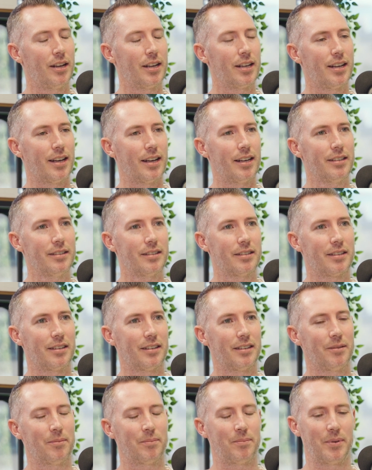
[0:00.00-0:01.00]
days,
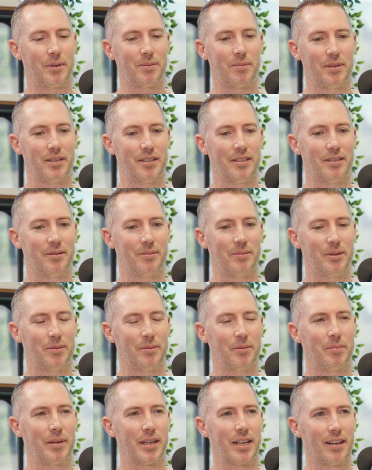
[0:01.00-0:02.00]
but
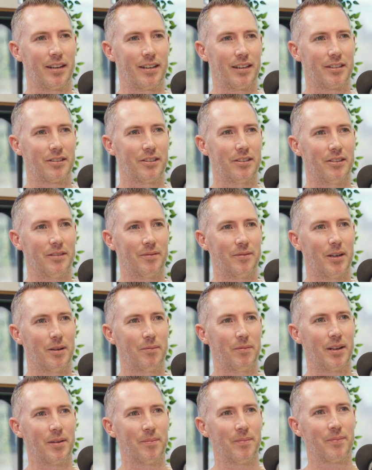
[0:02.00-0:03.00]
we'll be getting there soon,
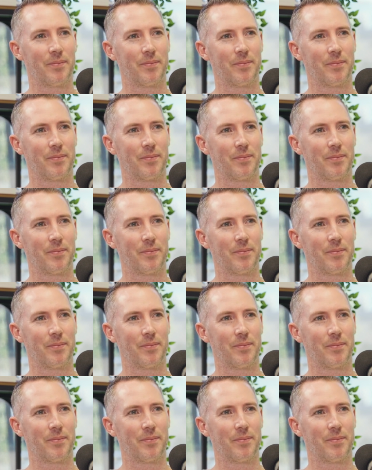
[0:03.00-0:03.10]
hopefully.